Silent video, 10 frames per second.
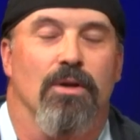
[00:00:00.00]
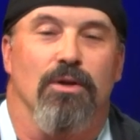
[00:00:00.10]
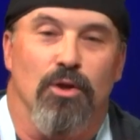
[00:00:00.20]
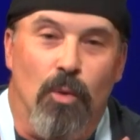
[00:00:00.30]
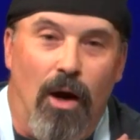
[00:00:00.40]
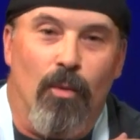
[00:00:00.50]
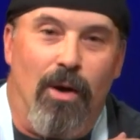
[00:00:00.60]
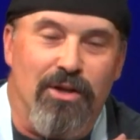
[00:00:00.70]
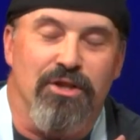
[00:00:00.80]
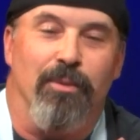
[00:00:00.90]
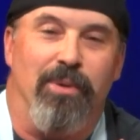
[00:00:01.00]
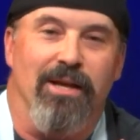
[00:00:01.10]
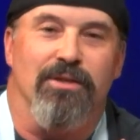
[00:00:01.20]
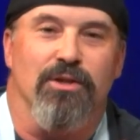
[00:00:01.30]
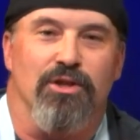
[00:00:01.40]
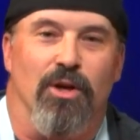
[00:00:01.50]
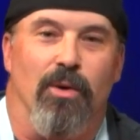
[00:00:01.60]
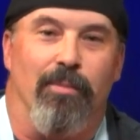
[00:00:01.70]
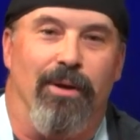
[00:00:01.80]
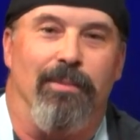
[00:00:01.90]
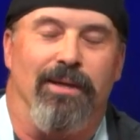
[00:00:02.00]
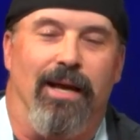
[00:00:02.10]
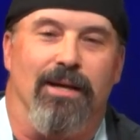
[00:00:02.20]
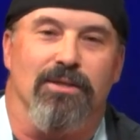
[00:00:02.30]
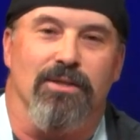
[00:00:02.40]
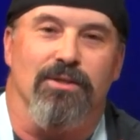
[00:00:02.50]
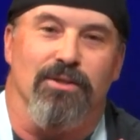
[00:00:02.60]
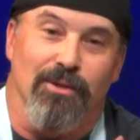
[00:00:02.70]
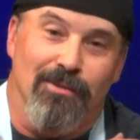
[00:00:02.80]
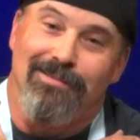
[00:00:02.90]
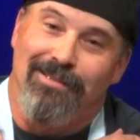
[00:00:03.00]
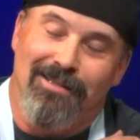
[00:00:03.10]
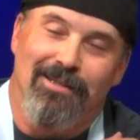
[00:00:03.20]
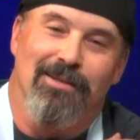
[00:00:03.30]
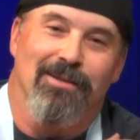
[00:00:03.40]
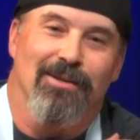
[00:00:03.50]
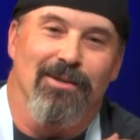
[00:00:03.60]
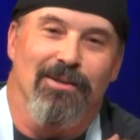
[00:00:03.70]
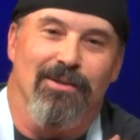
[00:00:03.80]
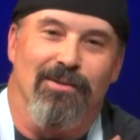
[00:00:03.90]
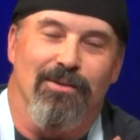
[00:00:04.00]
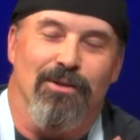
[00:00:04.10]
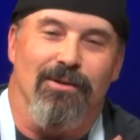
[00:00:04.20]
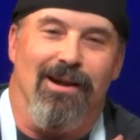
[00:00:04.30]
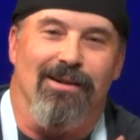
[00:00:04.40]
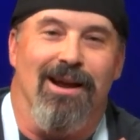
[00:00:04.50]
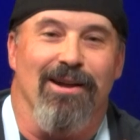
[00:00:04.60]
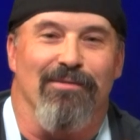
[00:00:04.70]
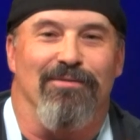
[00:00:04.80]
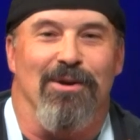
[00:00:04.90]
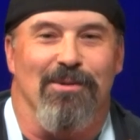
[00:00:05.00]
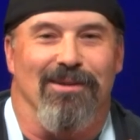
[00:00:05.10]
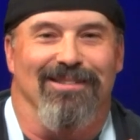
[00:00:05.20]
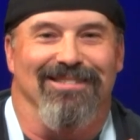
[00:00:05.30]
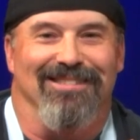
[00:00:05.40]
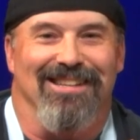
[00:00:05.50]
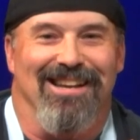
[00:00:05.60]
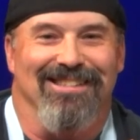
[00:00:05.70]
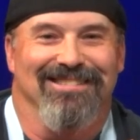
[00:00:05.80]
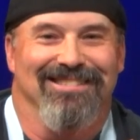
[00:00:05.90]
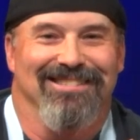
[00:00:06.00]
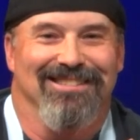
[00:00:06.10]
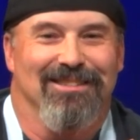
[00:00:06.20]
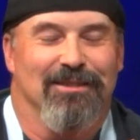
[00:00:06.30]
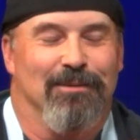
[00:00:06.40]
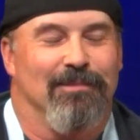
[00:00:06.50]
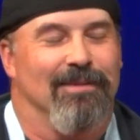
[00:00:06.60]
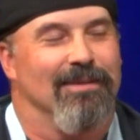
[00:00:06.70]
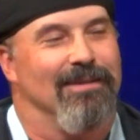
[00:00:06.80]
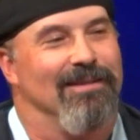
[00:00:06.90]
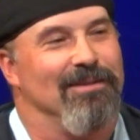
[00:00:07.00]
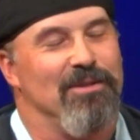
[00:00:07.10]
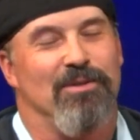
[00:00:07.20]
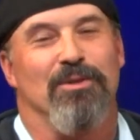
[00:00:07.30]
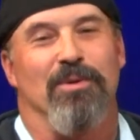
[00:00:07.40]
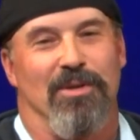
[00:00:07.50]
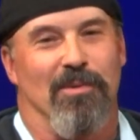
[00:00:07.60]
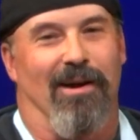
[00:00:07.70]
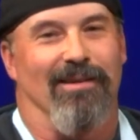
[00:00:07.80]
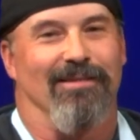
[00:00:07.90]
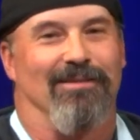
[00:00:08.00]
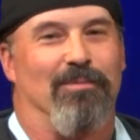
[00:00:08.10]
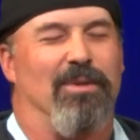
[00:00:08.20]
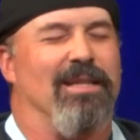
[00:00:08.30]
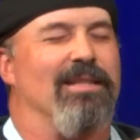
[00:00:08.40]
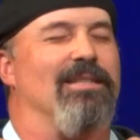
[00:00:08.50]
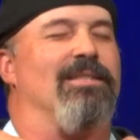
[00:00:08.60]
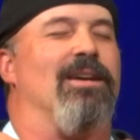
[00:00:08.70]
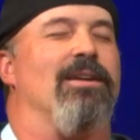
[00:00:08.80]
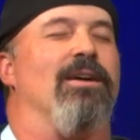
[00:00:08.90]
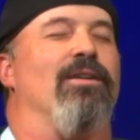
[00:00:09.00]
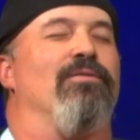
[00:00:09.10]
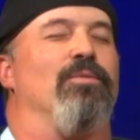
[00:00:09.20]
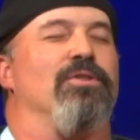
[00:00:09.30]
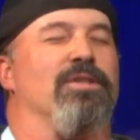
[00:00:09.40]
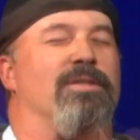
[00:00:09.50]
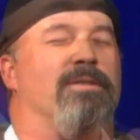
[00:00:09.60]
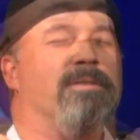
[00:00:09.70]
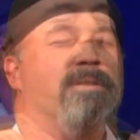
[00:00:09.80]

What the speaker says: you are watching a painting show on public access, so you're our kind of folk, okay? You do what you want. But let's start off with just,